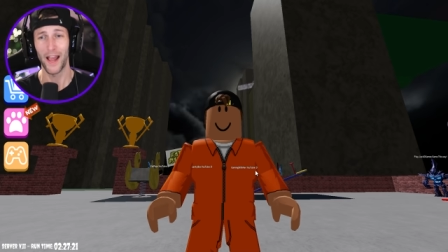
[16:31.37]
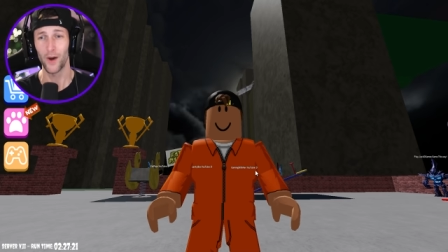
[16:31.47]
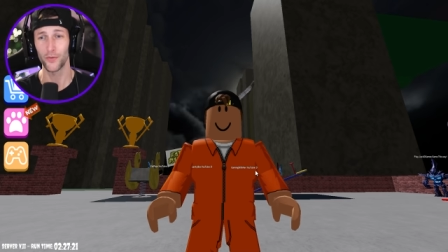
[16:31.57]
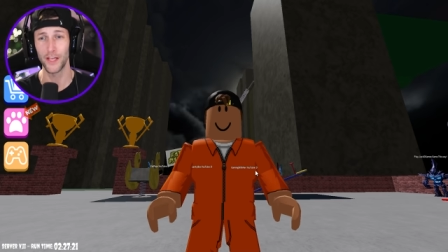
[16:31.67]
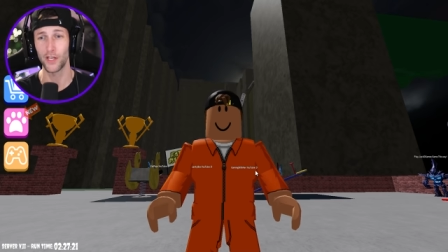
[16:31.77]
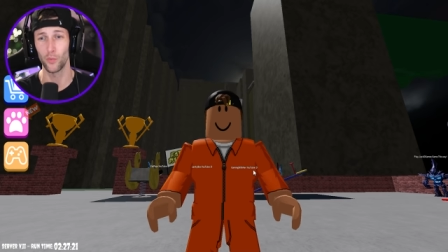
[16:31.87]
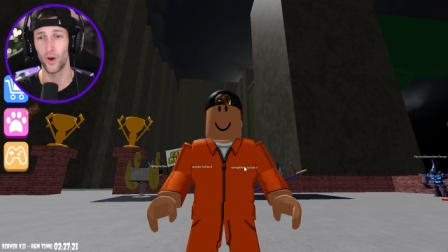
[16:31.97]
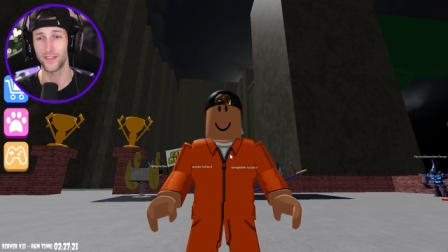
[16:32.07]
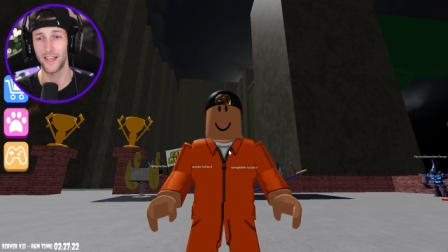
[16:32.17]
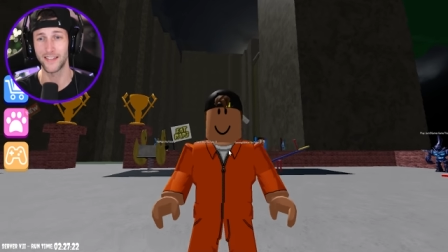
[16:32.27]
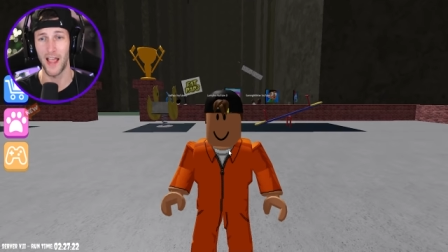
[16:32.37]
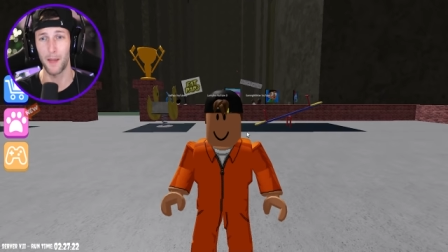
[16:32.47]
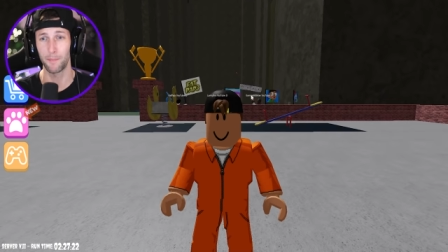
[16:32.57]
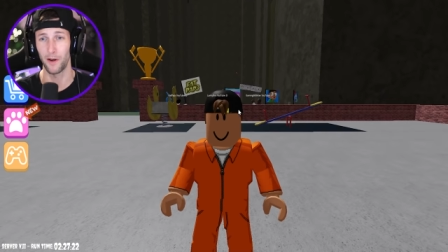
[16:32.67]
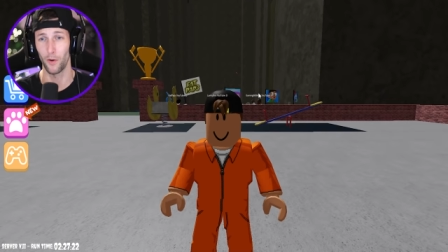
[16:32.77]
And I don't think you want that to
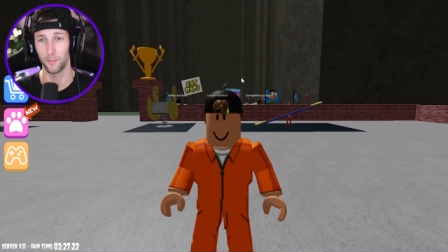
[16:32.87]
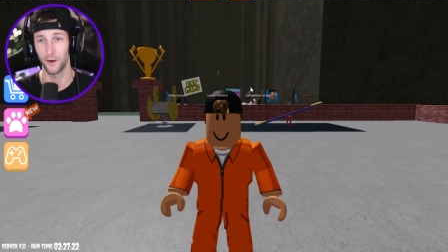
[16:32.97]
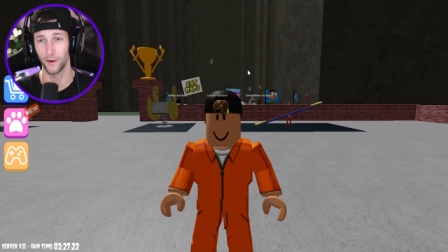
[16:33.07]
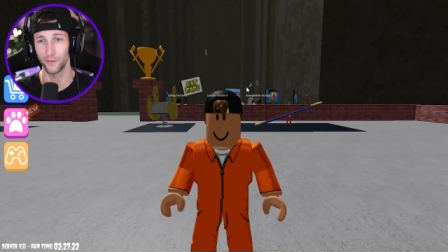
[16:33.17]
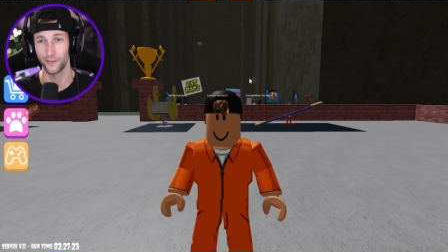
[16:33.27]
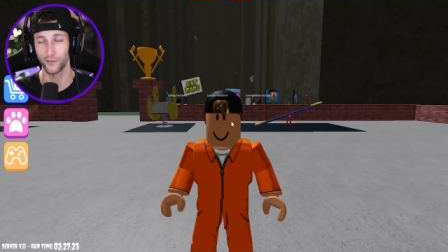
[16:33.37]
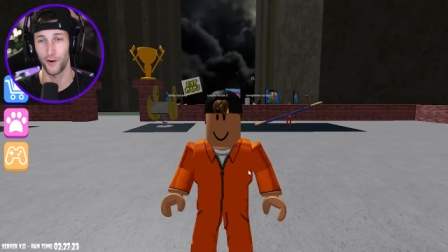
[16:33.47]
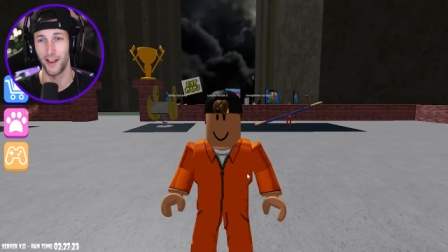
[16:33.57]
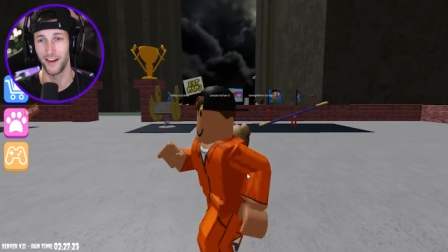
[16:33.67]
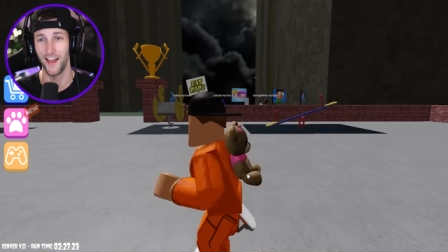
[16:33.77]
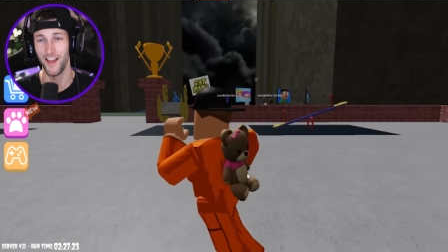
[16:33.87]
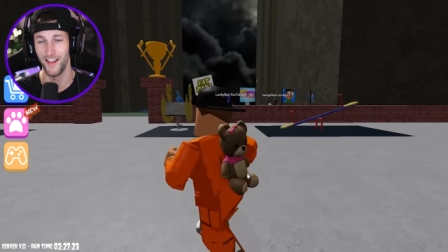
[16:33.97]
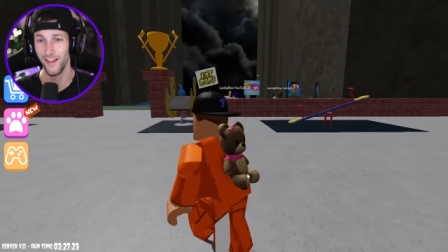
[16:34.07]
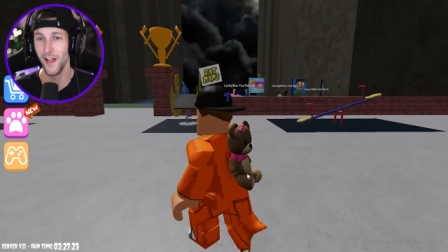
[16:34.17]
happen. Oh, there goes the train.